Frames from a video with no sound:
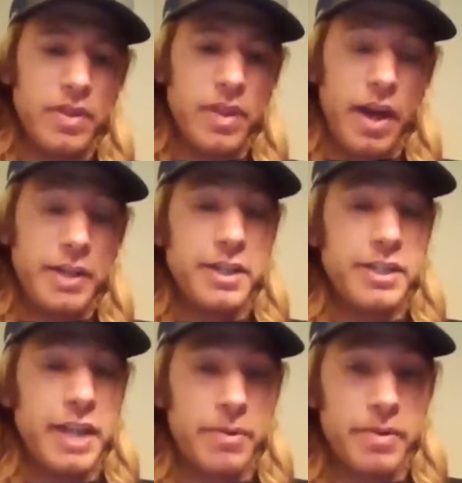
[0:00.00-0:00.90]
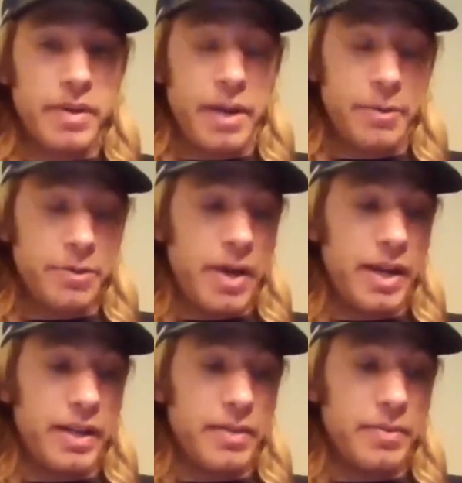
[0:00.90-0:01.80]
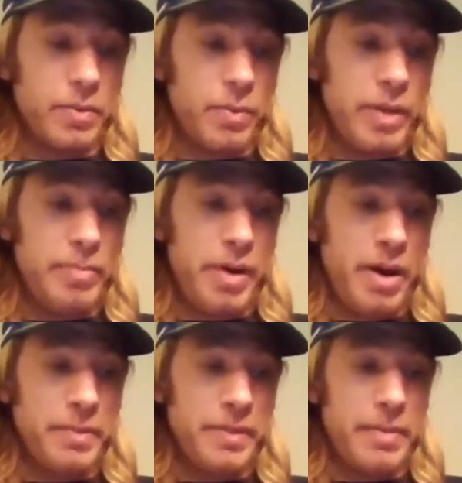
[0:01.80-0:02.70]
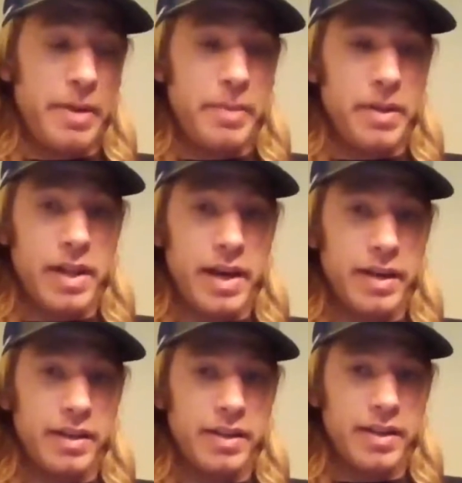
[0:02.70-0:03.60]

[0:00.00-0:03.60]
the Huskies I was riding, we pumped them up a lot.